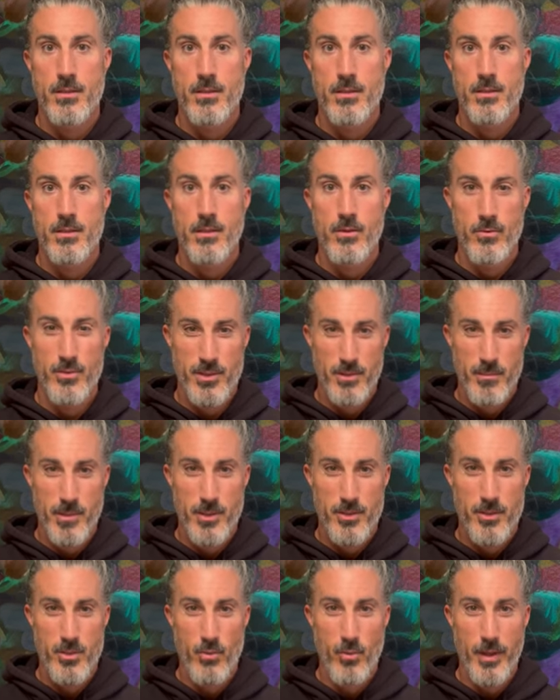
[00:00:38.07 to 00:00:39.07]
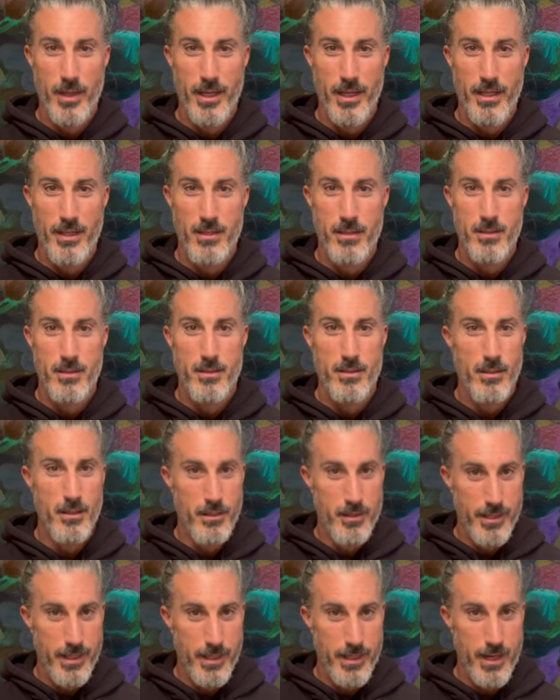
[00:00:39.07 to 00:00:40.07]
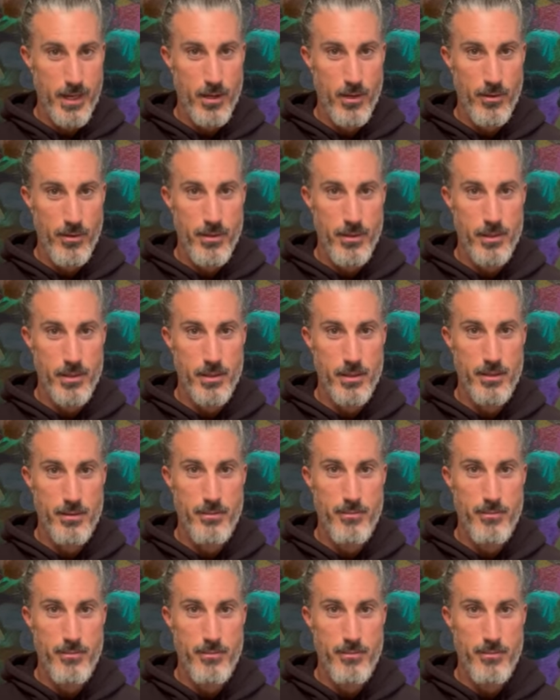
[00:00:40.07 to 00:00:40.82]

lose a bunch of weight, get healthy,